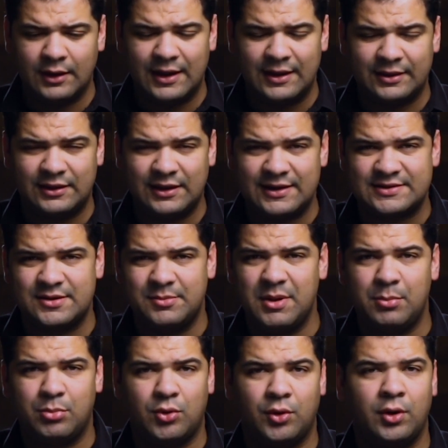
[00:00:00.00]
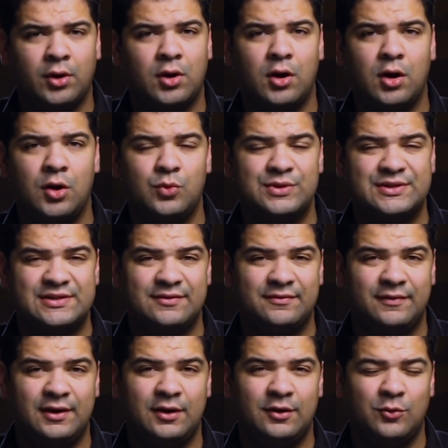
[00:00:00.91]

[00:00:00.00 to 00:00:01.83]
The SMB protocol was invented